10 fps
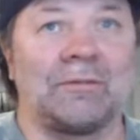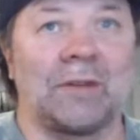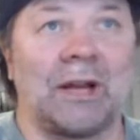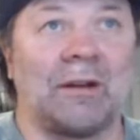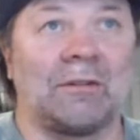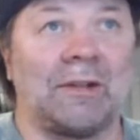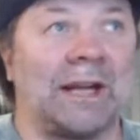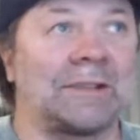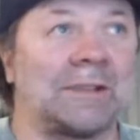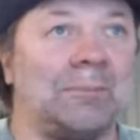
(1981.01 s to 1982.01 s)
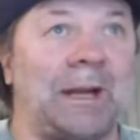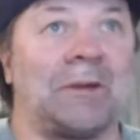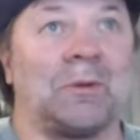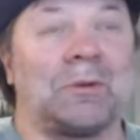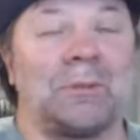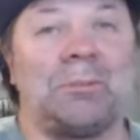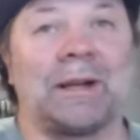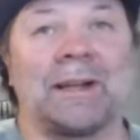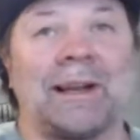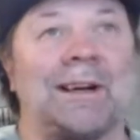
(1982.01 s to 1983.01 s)
you actually manually
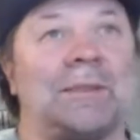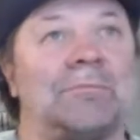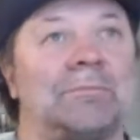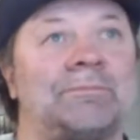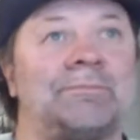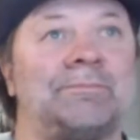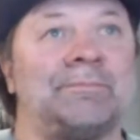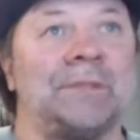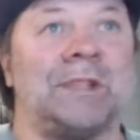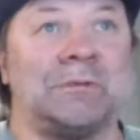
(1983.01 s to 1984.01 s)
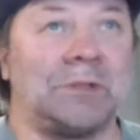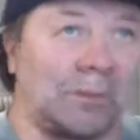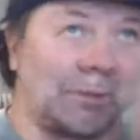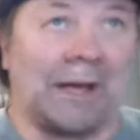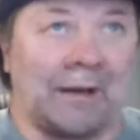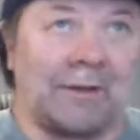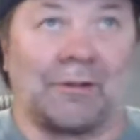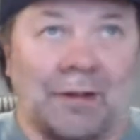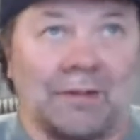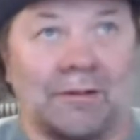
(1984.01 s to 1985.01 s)
picked it up. You jumped out of the
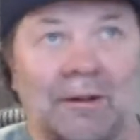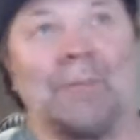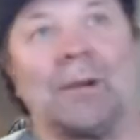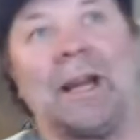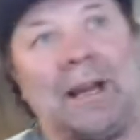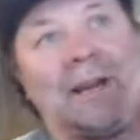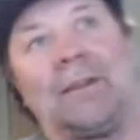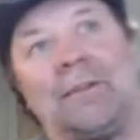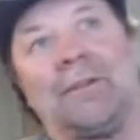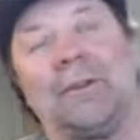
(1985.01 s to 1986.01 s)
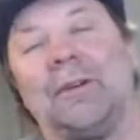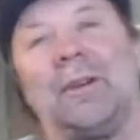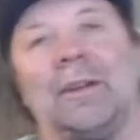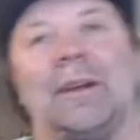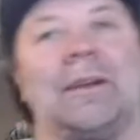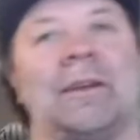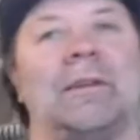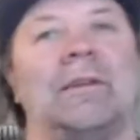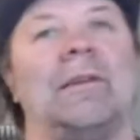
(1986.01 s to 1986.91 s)
truck, grabbed the can and threw it in the thing.